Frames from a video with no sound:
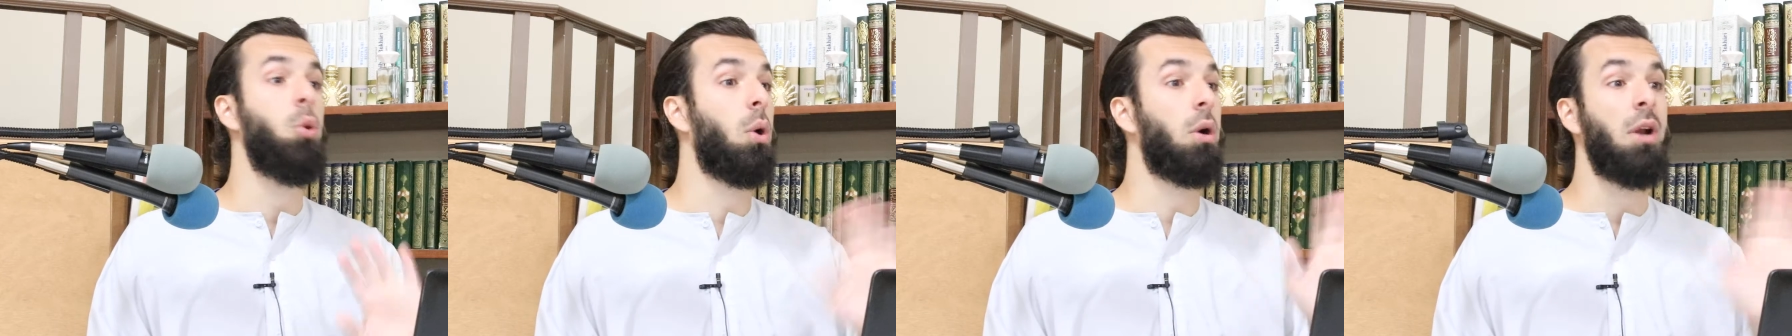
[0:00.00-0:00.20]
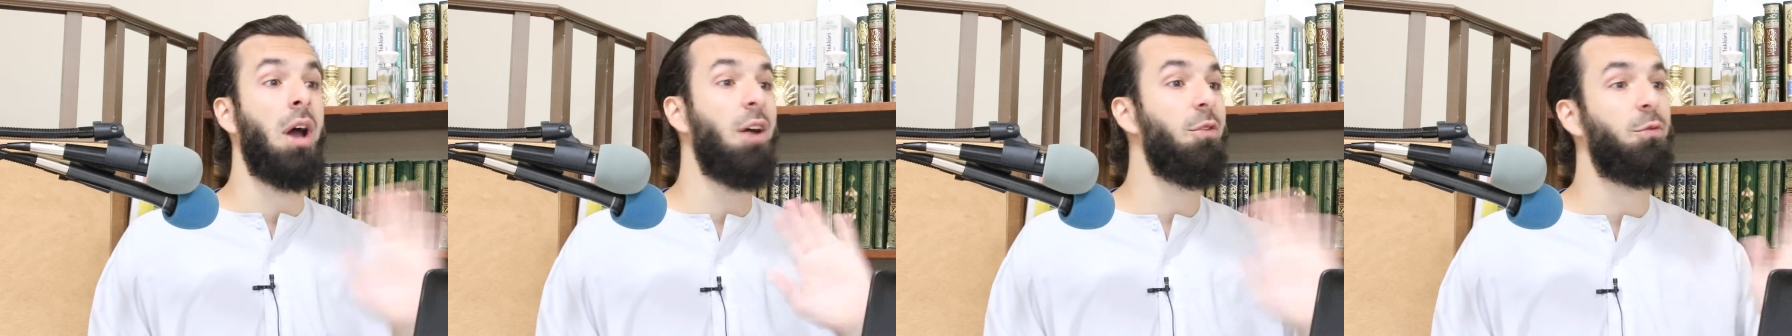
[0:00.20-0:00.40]

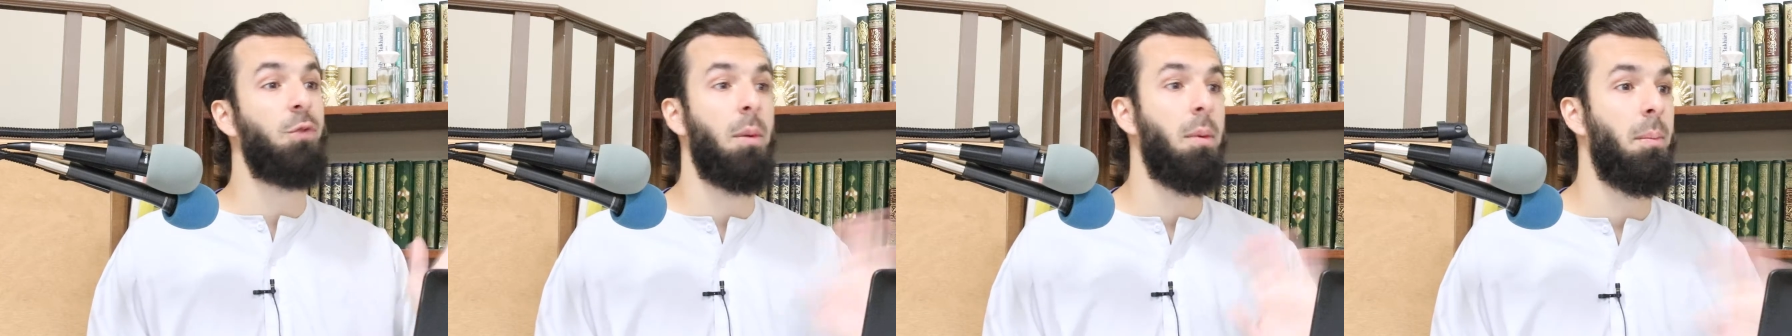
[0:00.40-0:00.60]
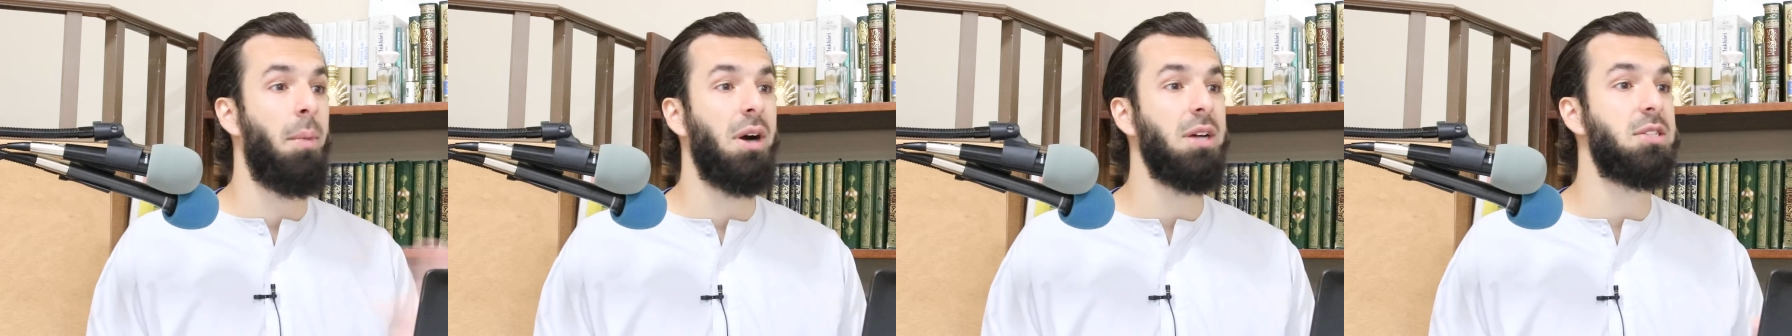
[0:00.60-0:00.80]
are not
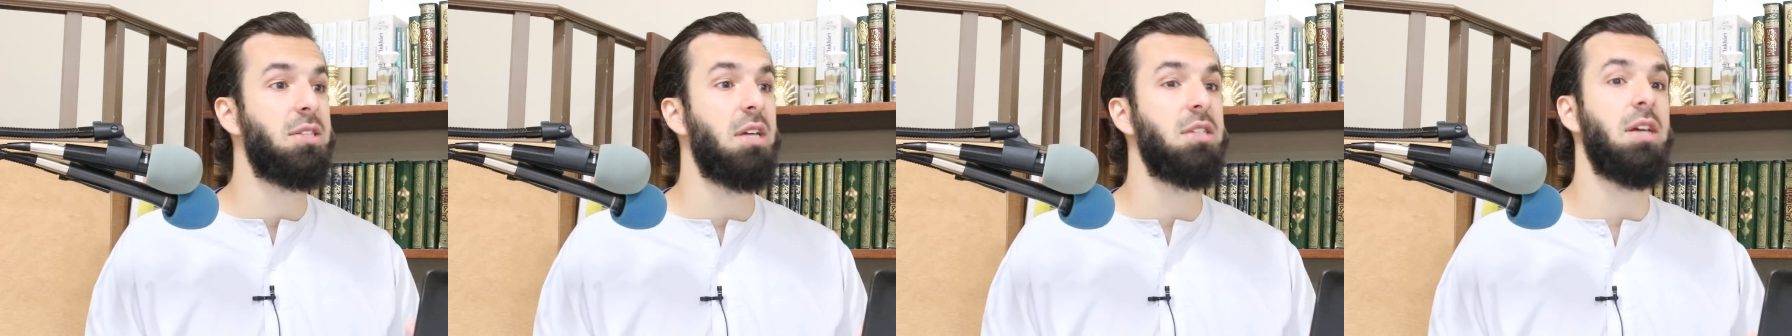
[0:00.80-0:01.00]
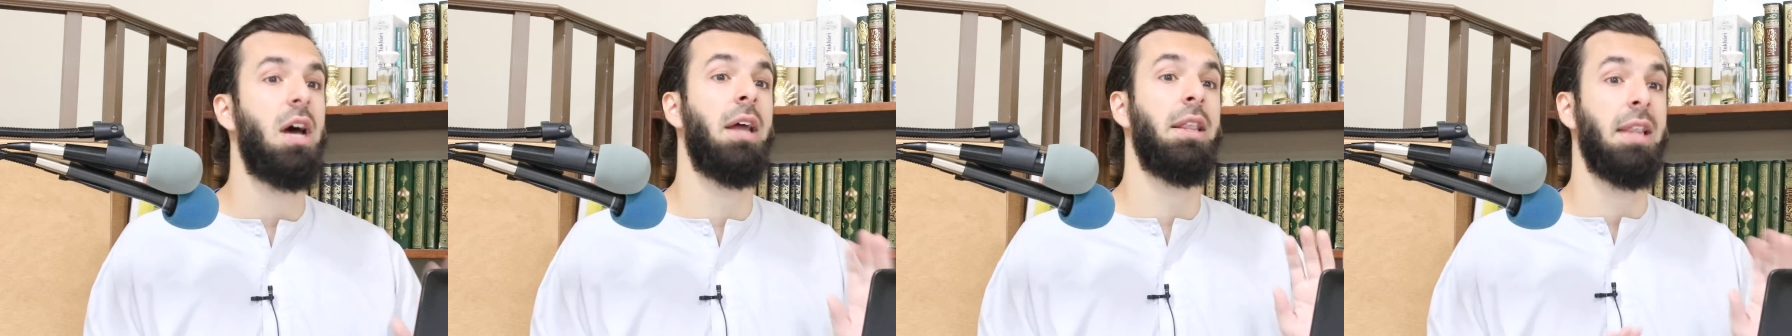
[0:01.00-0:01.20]
from amongst
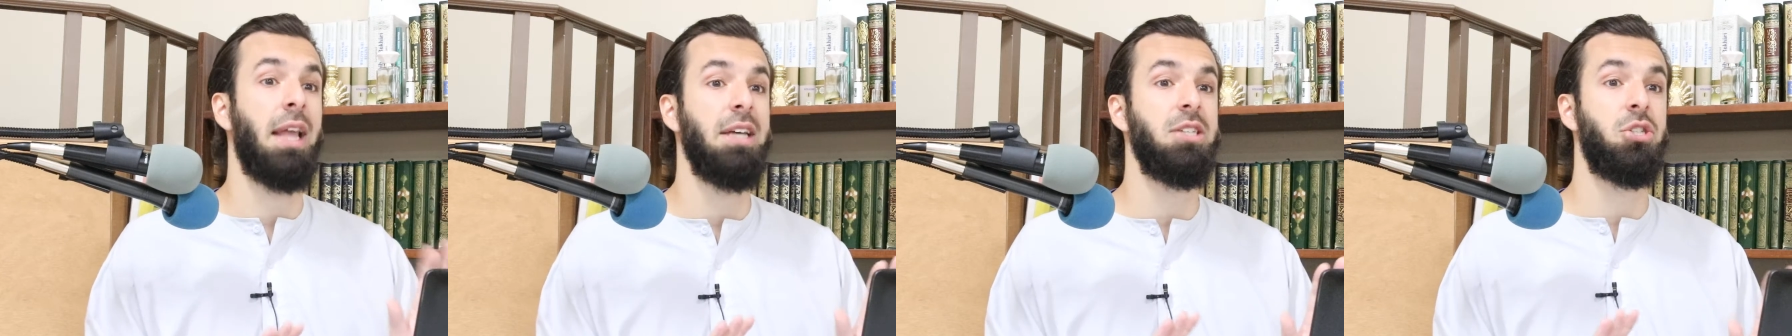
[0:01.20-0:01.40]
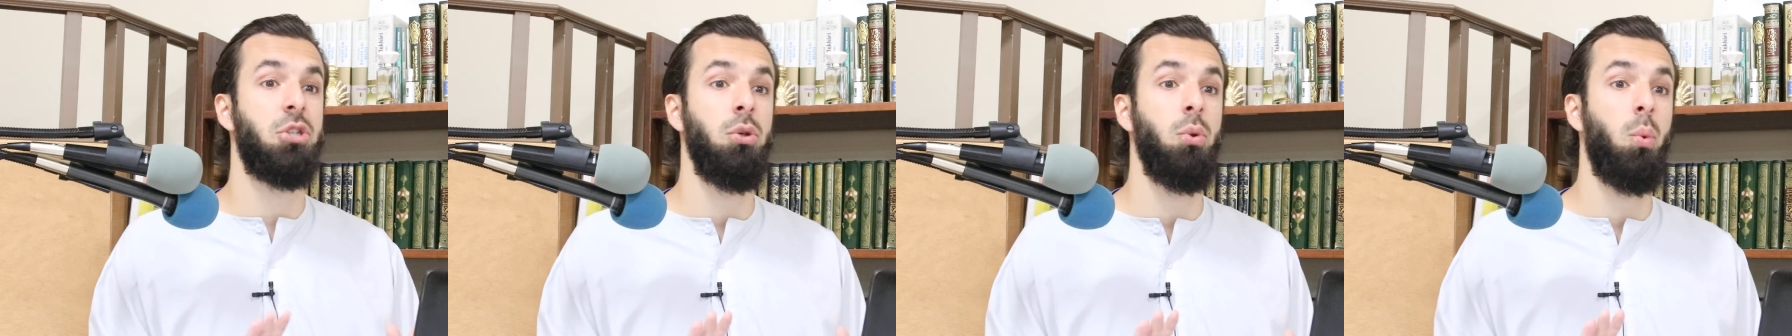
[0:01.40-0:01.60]
us
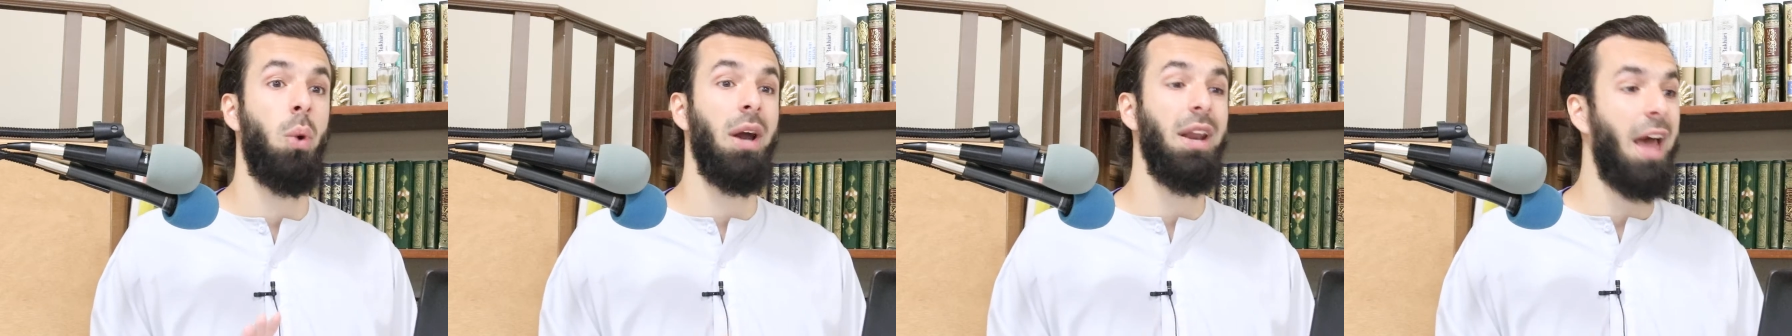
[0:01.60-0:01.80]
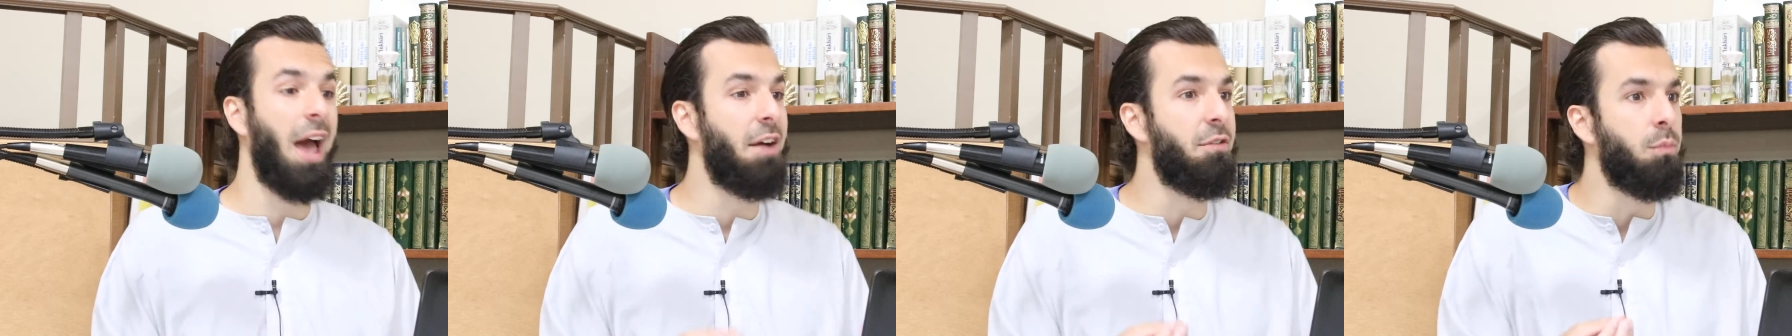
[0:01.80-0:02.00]
unless you
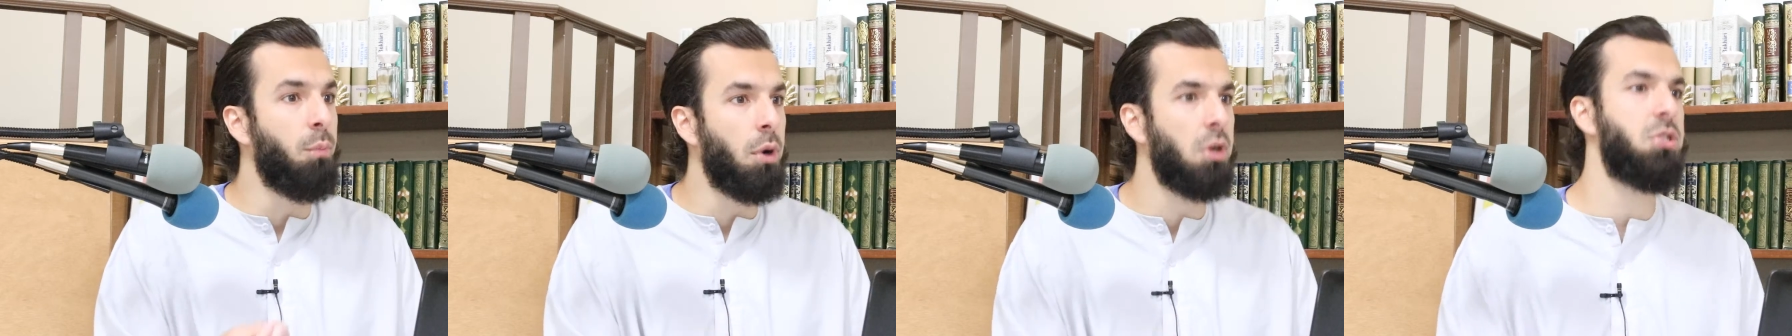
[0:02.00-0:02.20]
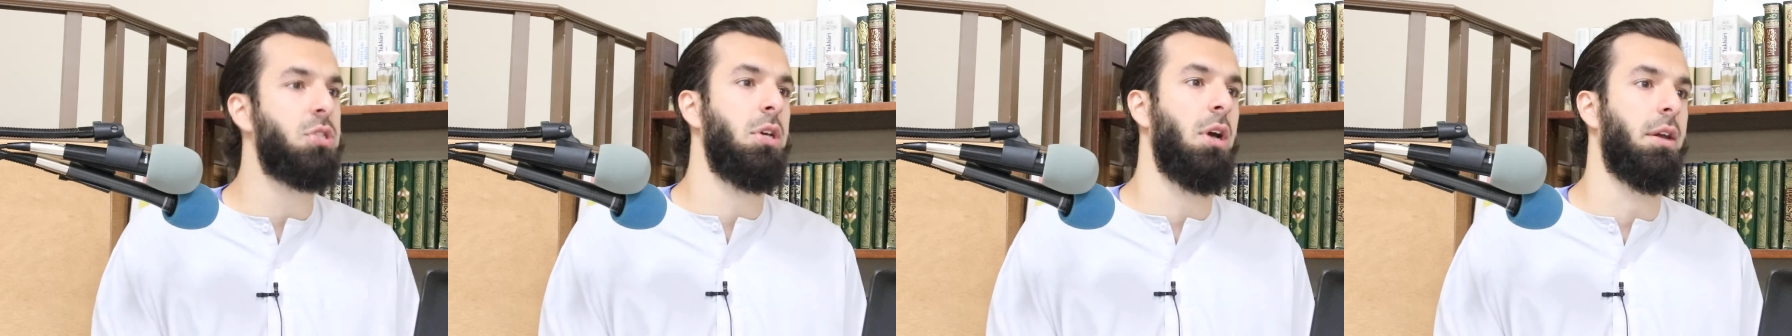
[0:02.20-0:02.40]
what? Have
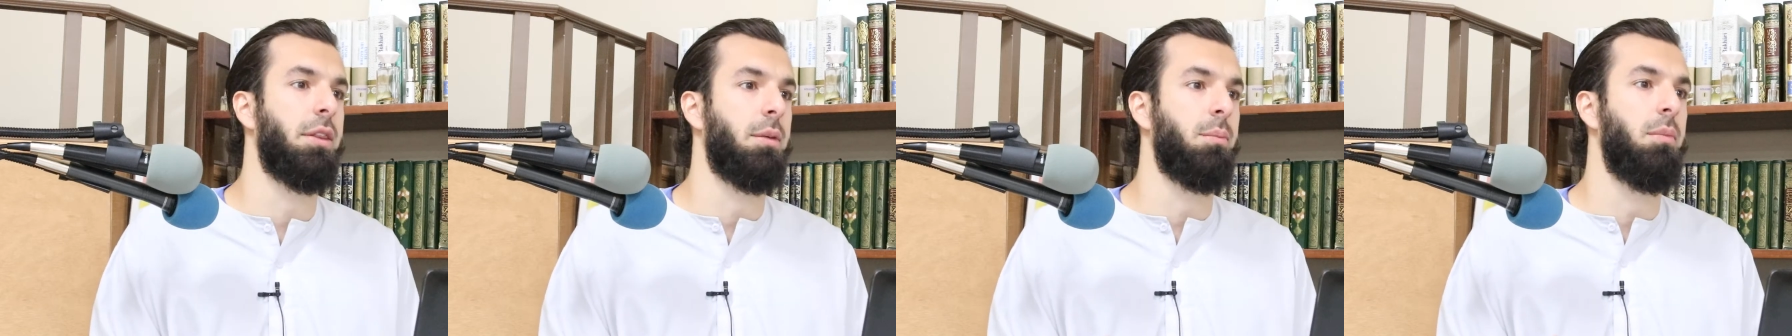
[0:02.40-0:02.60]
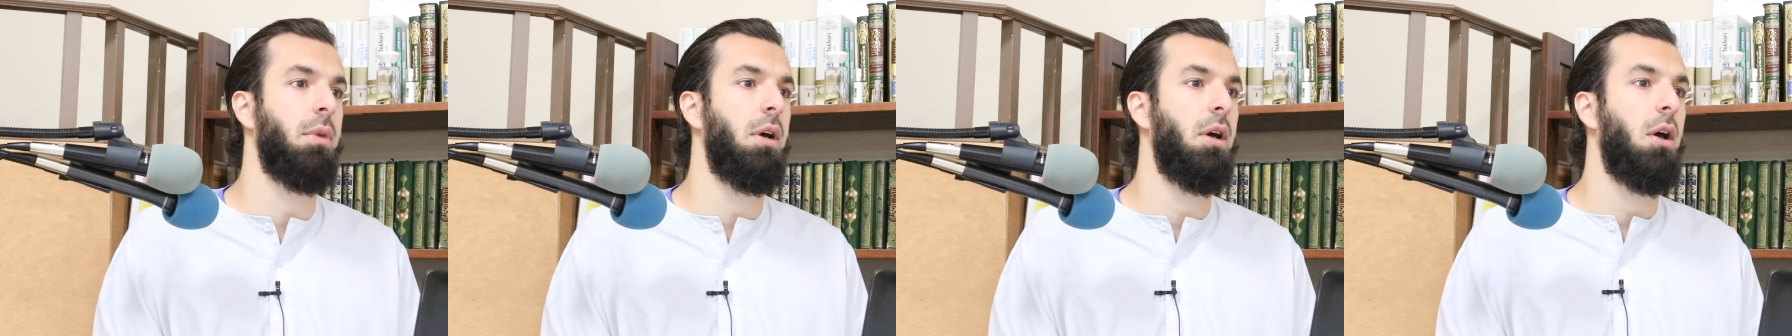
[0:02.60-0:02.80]
mercy on them.